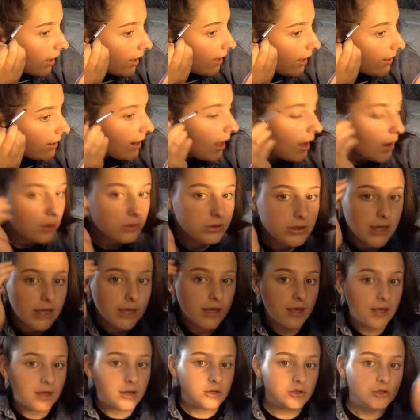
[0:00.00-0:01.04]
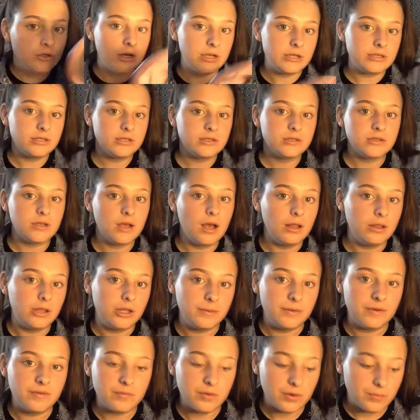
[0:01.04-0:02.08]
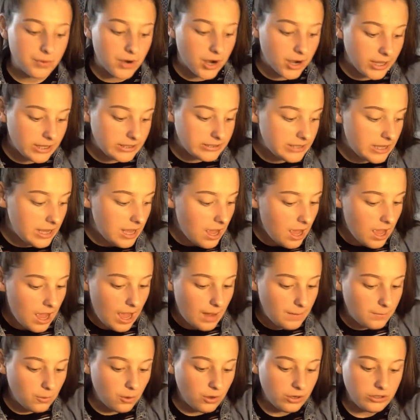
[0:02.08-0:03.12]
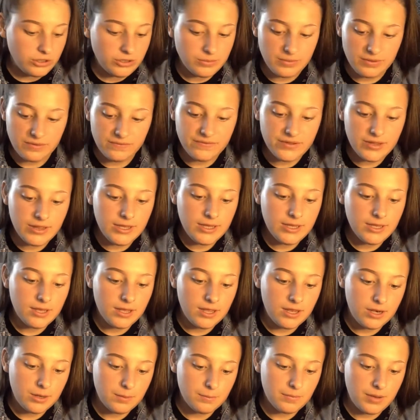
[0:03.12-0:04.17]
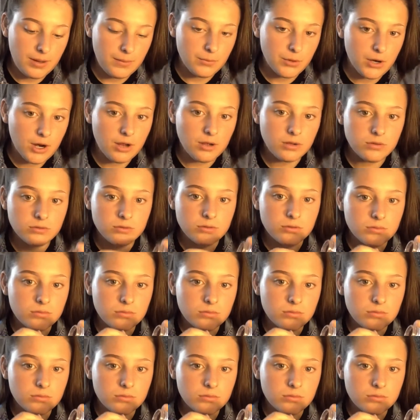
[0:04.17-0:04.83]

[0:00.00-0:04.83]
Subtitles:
And now taking just a little bit more product, I'm going to be filling in my brows.